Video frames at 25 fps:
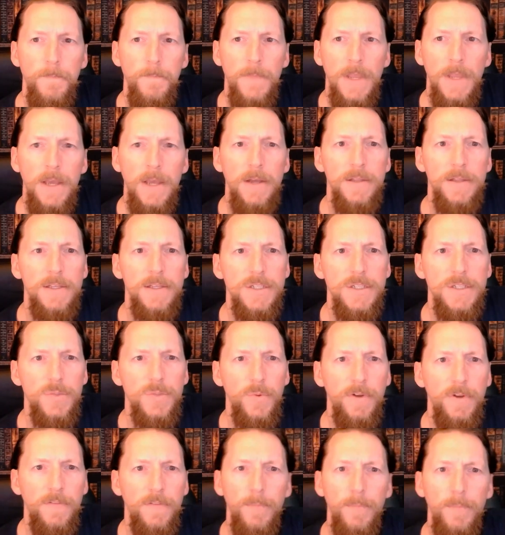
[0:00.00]
This is
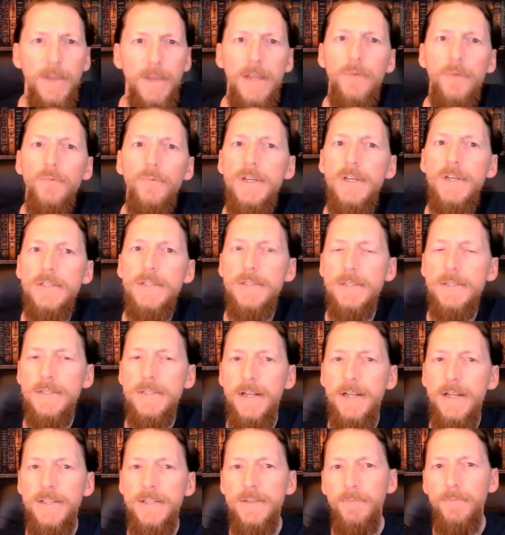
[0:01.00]
one of the main reasons
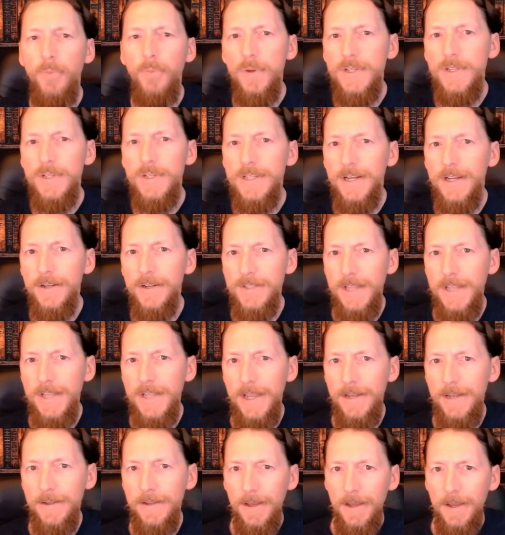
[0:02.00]
that it's important to
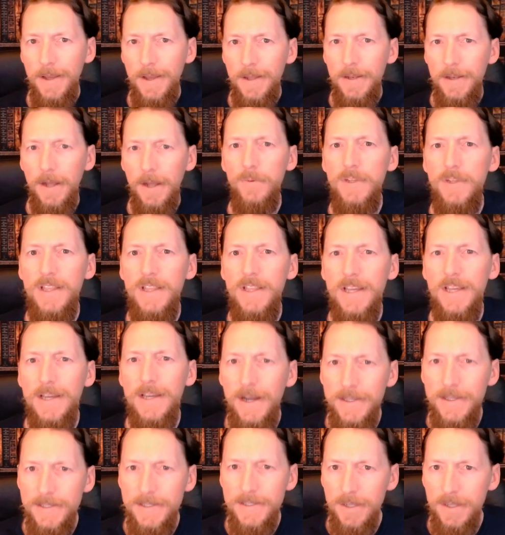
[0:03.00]
understand not only the
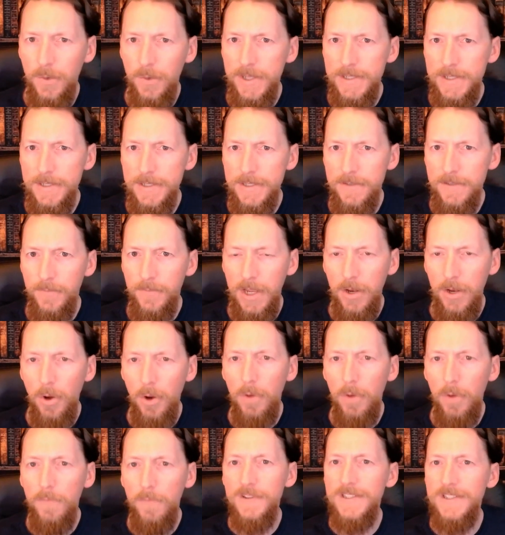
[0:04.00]
consequences of being
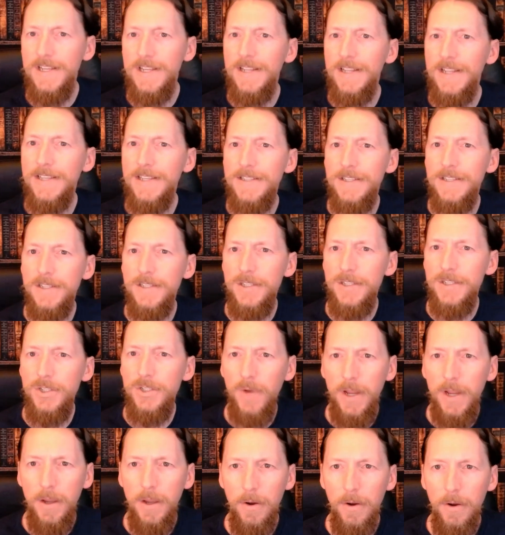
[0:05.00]
overzealous to
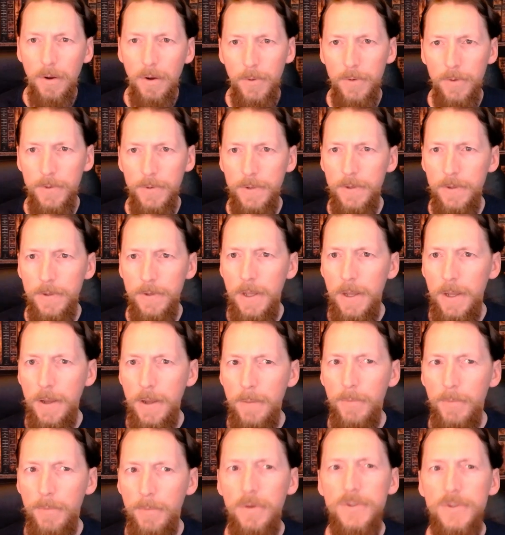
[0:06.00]
strike our opponent,
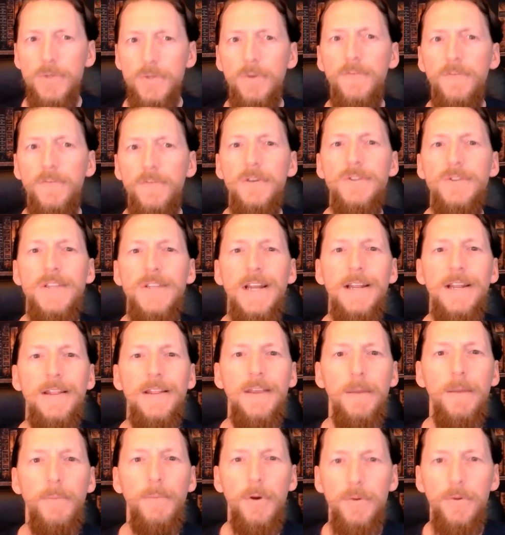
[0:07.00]
but also of understanding
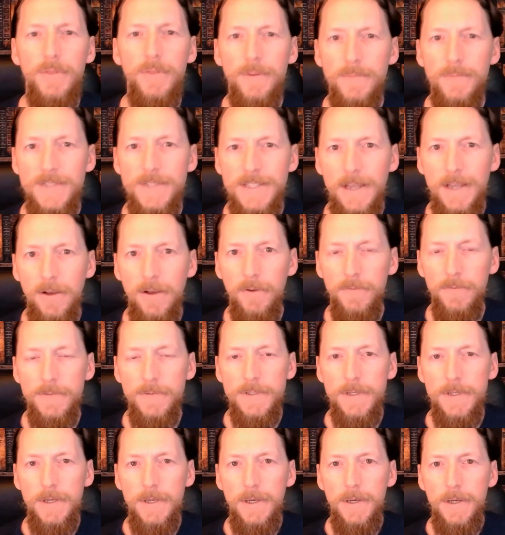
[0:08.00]
the opponent
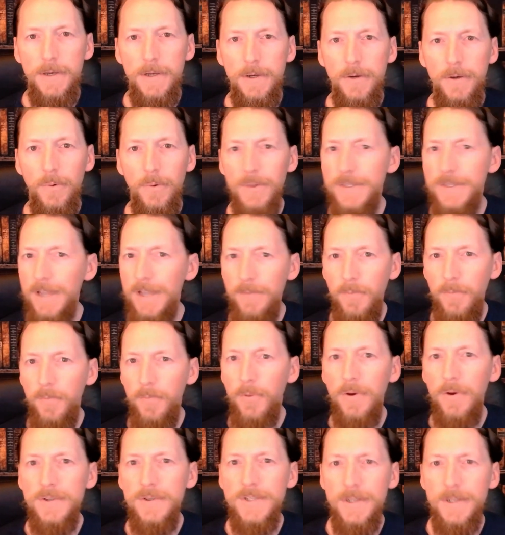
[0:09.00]
themselves. What type of
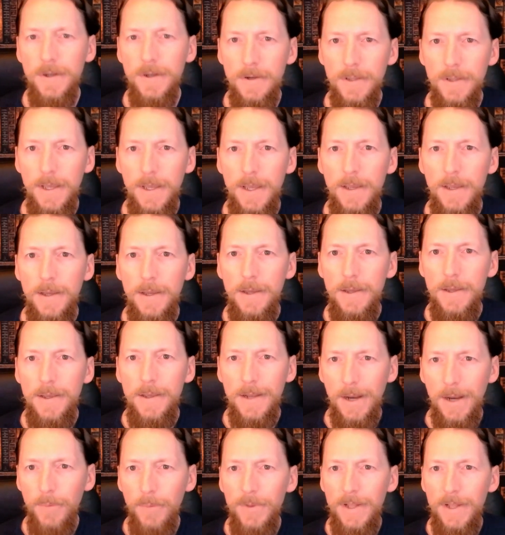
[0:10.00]
person are they?
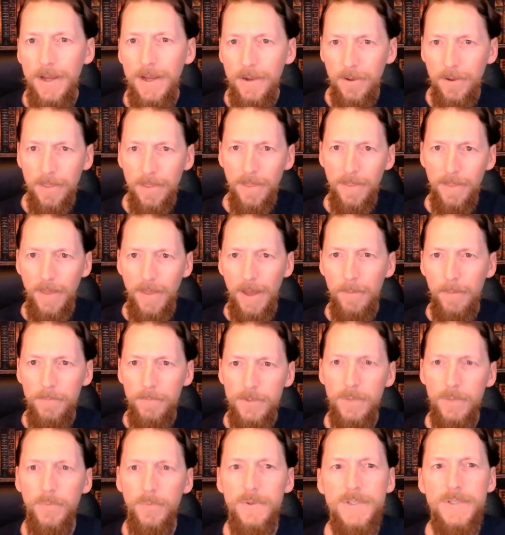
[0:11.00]
Can I rely on them
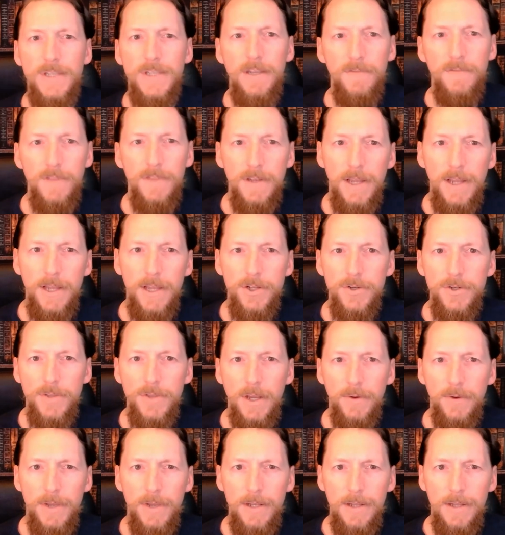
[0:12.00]
to perceive the danger
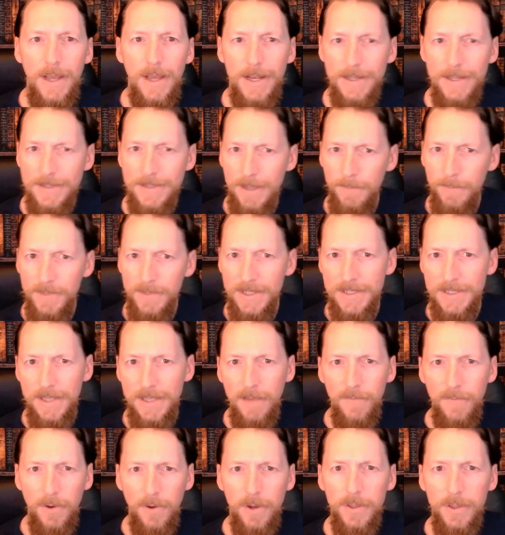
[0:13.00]
they're in and attempt to
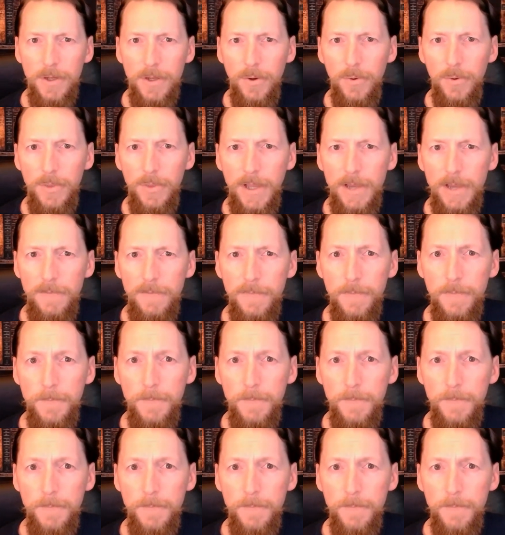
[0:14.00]
safeguard their own life?